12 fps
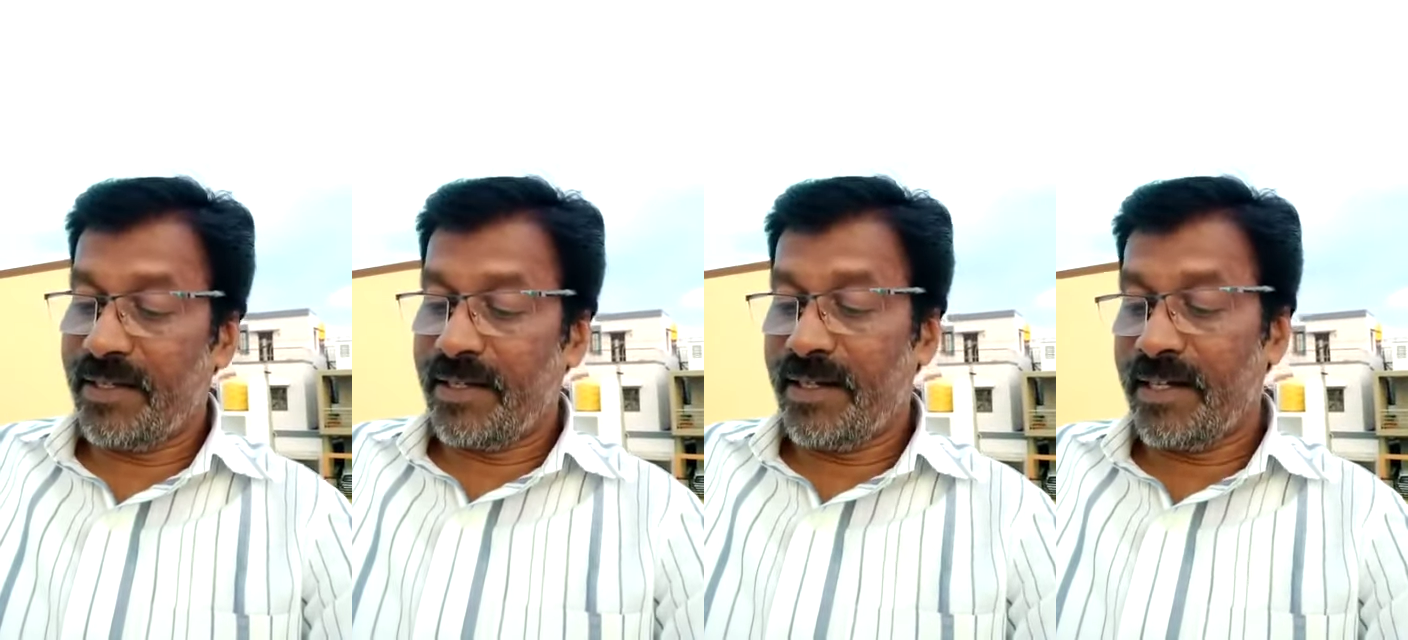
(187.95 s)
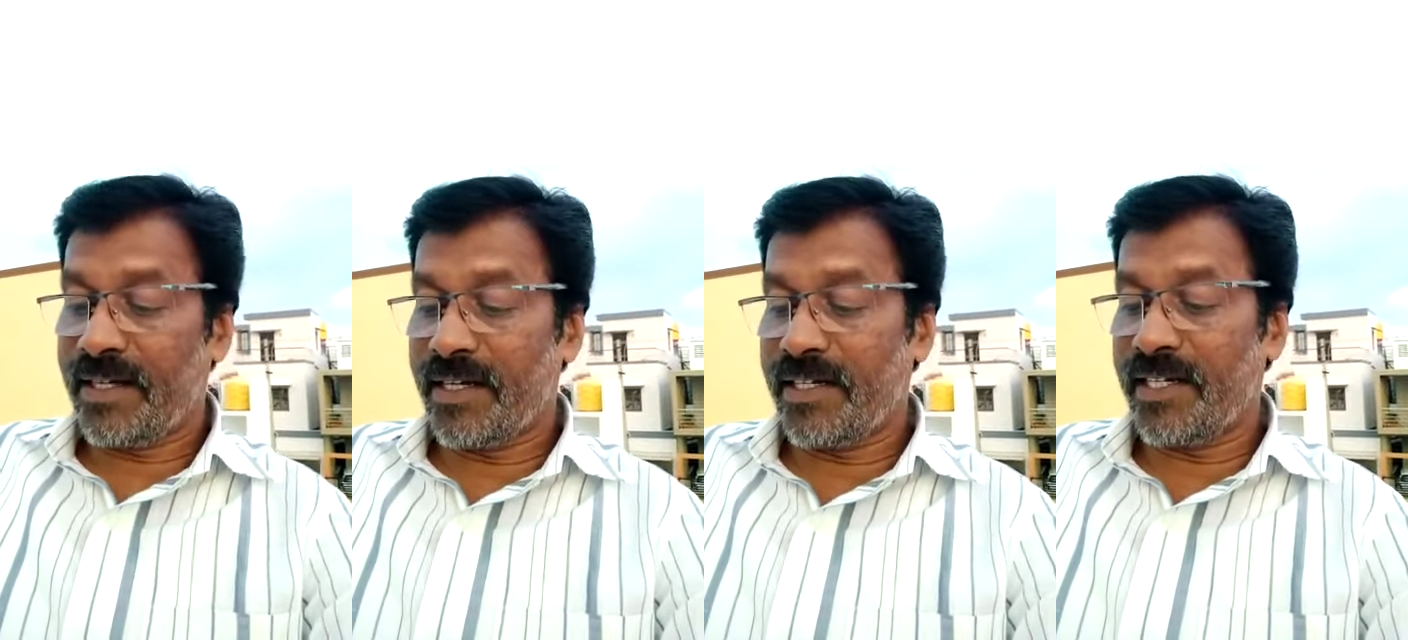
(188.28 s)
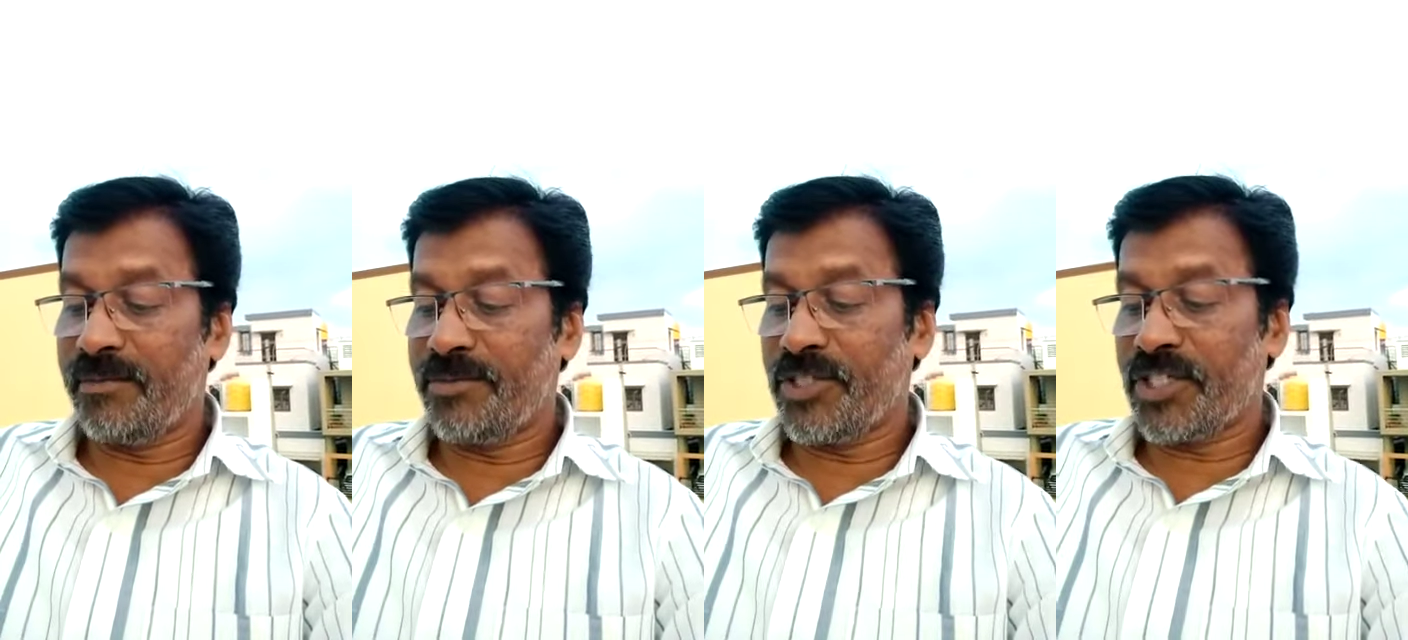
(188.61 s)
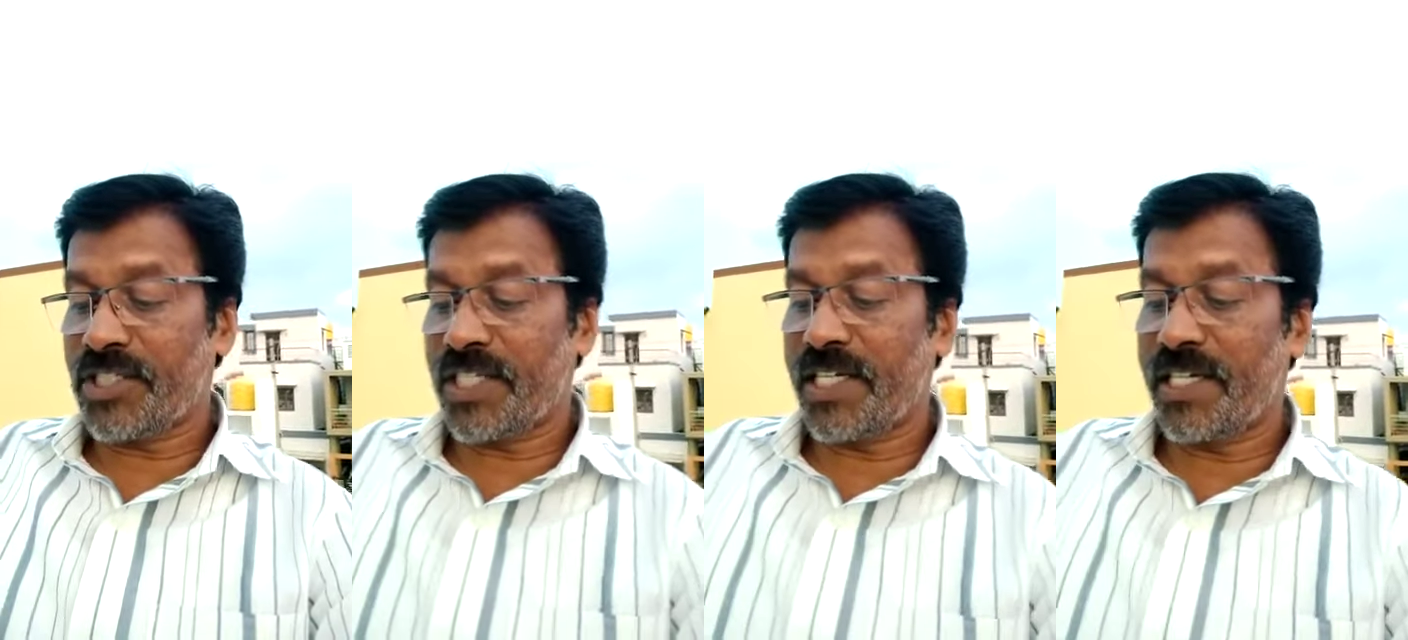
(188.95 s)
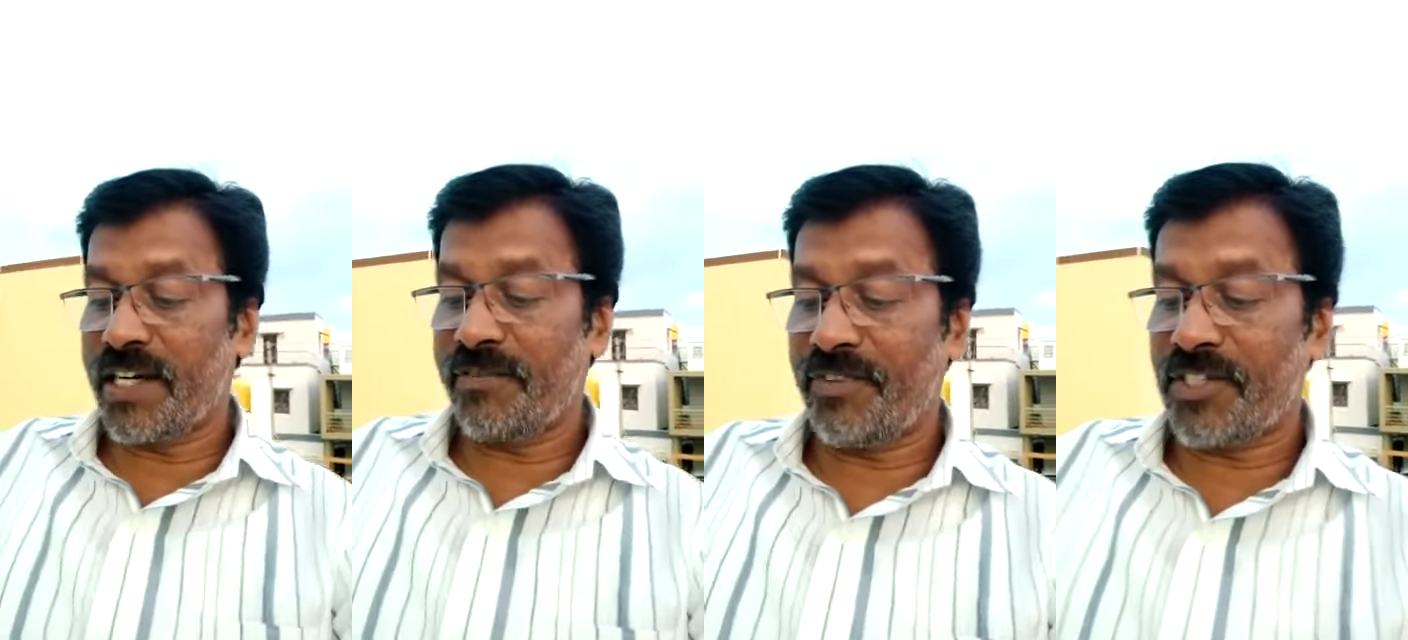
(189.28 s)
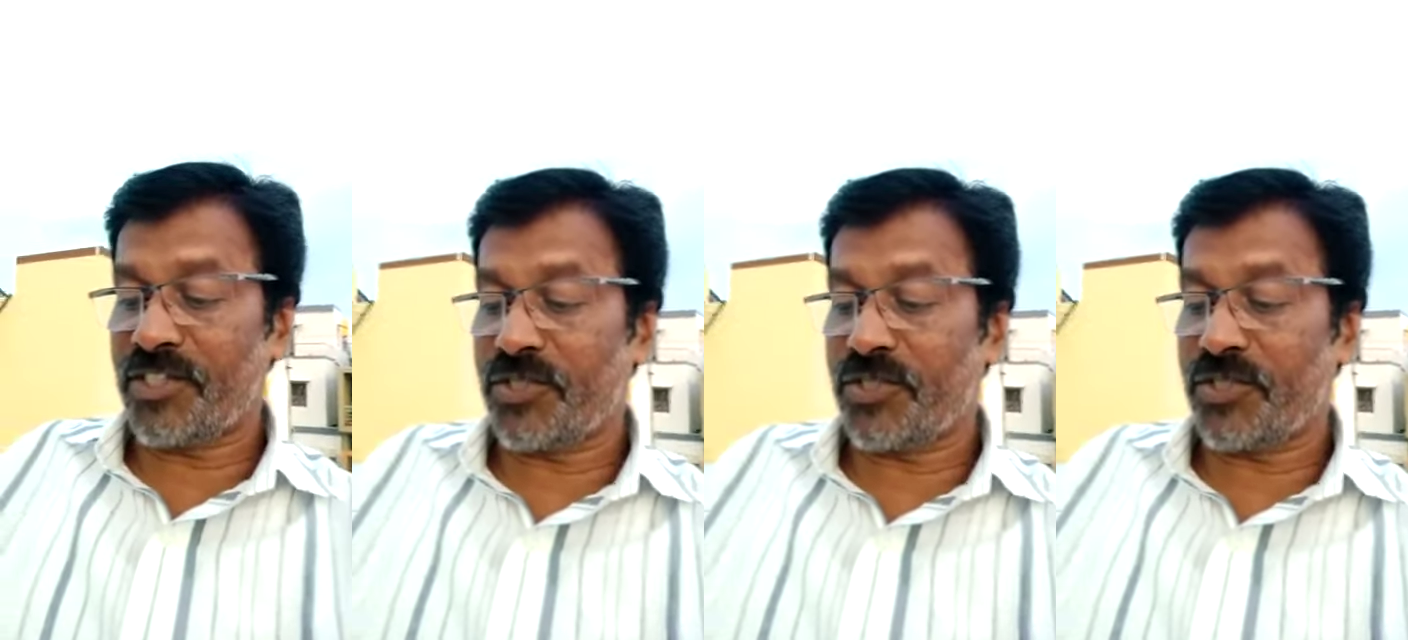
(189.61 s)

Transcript: He contemptuously refers